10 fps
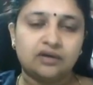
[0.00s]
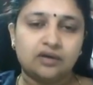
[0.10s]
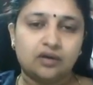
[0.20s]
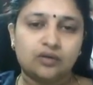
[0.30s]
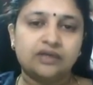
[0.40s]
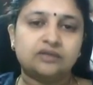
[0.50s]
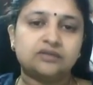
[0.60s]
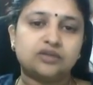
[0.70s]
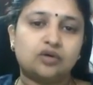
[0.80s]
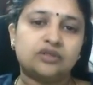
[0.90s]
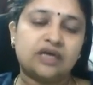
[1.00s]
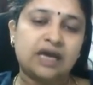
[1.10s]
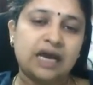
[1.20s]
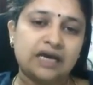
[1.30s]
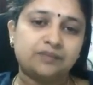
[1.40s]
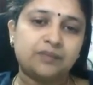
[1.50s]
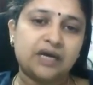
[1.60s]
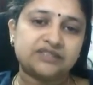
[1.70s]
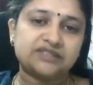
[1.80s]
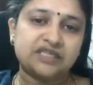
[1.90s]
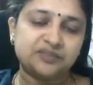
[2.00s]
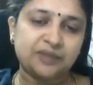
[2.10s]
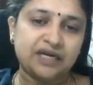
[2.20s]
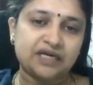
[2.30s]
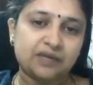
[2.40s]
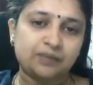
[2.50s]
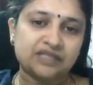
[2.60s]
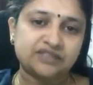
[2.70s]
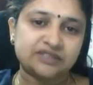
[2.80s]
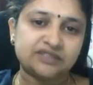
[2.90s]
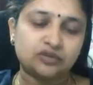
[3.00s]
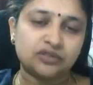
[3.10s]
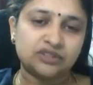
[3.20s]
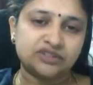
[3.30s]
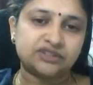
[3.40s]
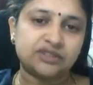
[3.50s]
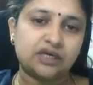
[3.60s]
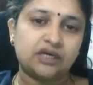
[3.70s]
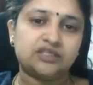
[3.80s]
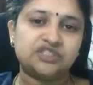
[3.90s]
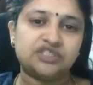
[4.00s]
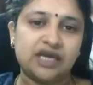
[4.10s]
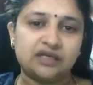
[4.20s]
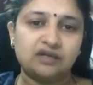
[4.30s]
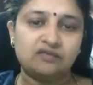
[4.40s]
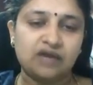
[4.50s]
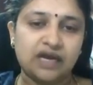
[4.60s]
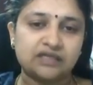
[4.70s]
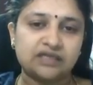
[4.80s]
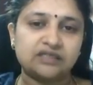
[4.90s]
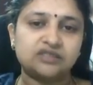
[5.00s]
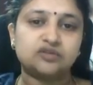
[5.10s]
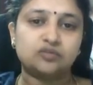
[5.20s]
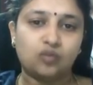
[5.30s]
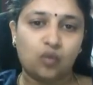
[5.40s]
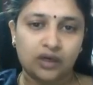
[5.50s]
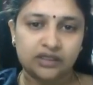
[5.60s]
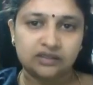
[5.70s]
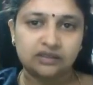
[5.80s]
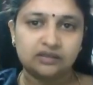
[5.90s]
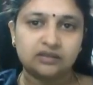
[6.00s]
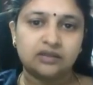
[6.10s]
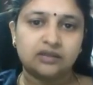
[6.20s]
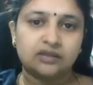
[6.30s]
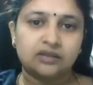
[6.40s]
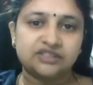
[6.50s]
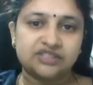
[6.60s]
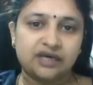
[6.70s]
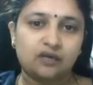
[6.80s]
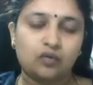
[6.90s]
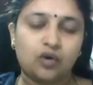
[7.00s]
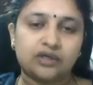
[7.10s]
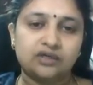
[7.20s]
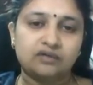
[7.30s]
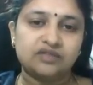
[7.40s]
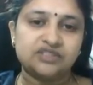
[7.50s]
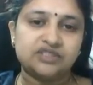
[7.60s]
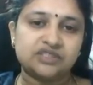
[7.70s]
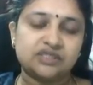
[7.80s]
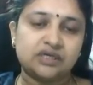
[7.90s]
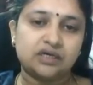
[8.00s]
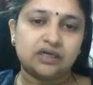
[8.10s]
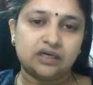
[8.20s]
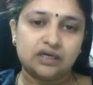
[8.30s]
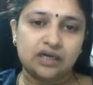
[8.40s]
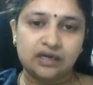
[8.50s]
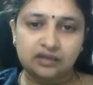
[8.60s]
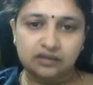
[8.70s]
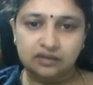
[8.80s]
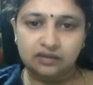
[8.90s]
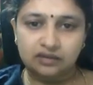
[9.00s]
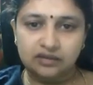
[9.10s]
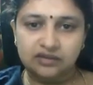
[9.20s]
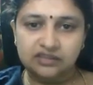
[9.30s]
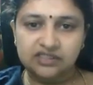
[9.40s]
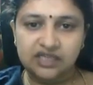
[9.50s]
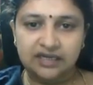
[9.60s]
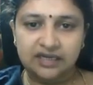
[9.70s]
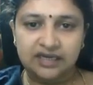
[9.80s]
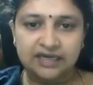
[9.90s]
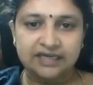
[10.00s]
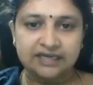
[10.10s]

Okay, so the air passes, inspiratory air passes through this channel where there is water, sterile water, which is, and this is a heating